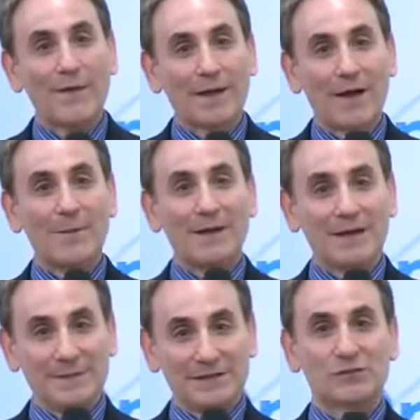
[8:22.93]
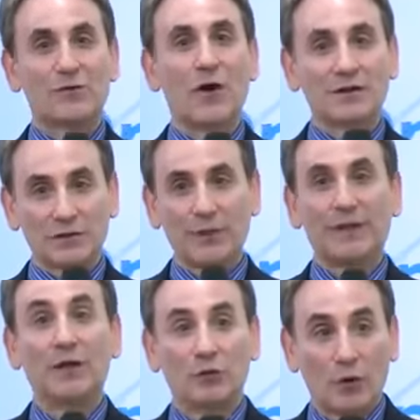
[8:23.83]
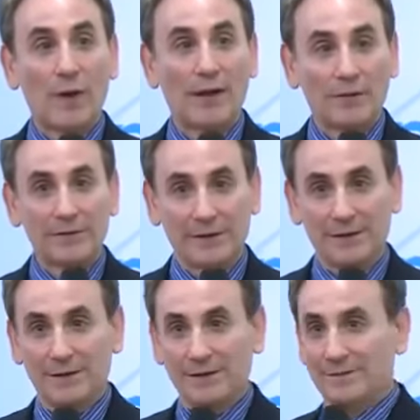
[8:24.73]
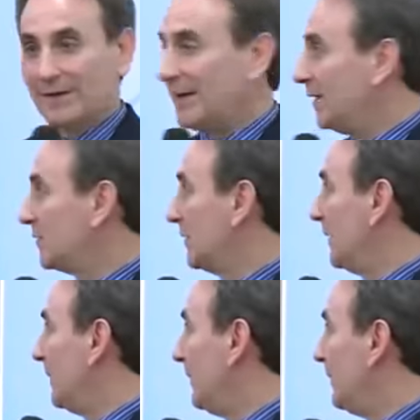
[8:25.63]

the company to be strong so we can grow healthy financially.